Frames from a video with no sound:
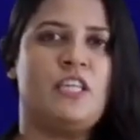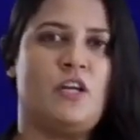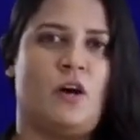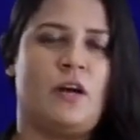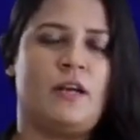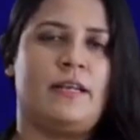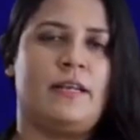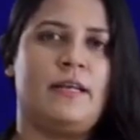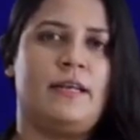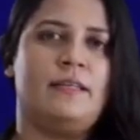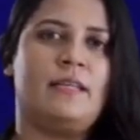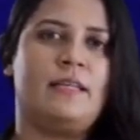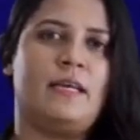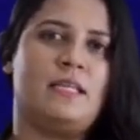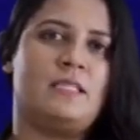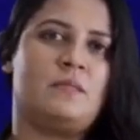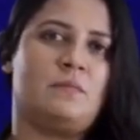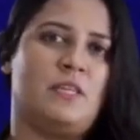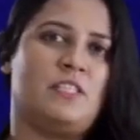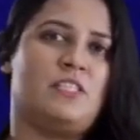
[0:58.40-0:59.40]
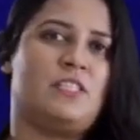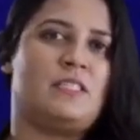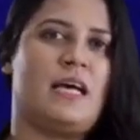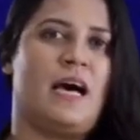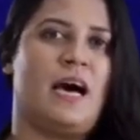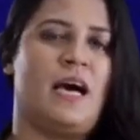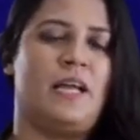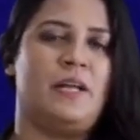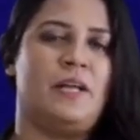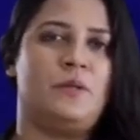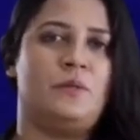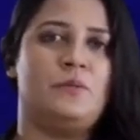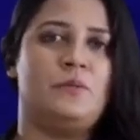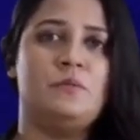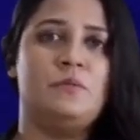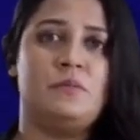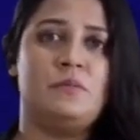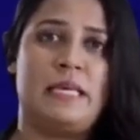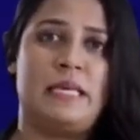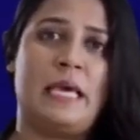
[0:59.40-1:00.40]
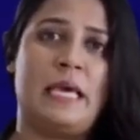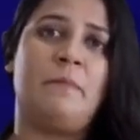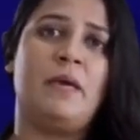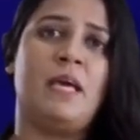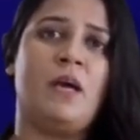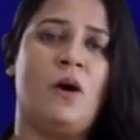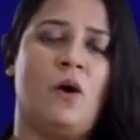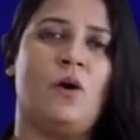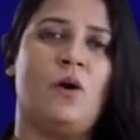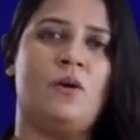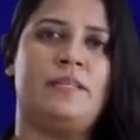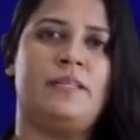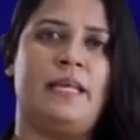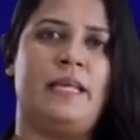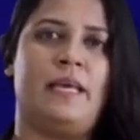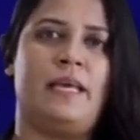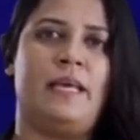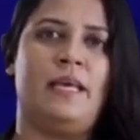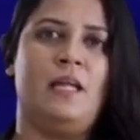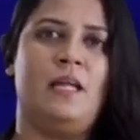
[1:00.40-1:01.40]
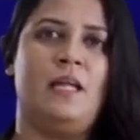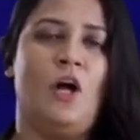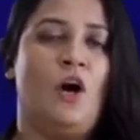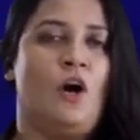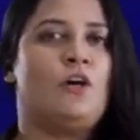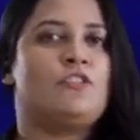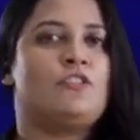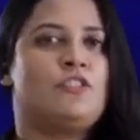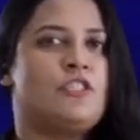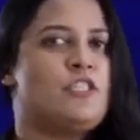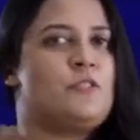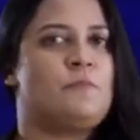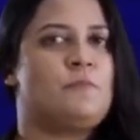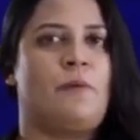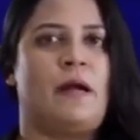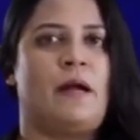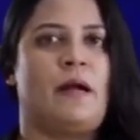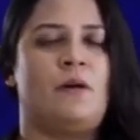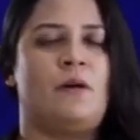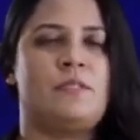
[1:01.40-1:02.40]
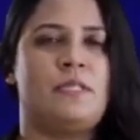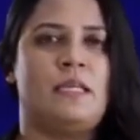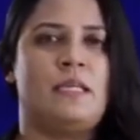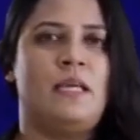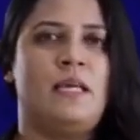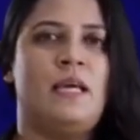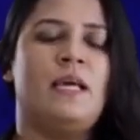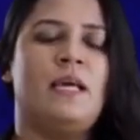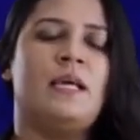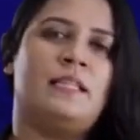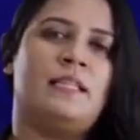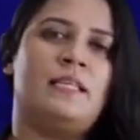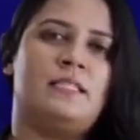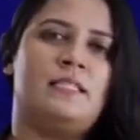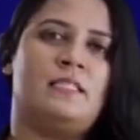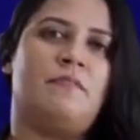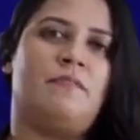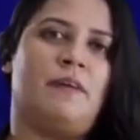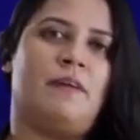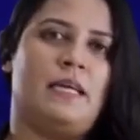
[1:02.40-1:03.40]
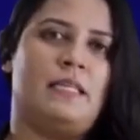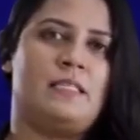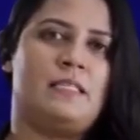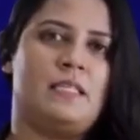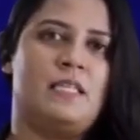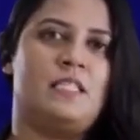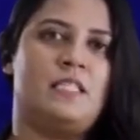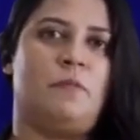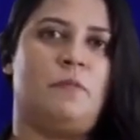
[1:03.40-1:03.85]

content as much as I do, gaming all day, or just browsing, this device is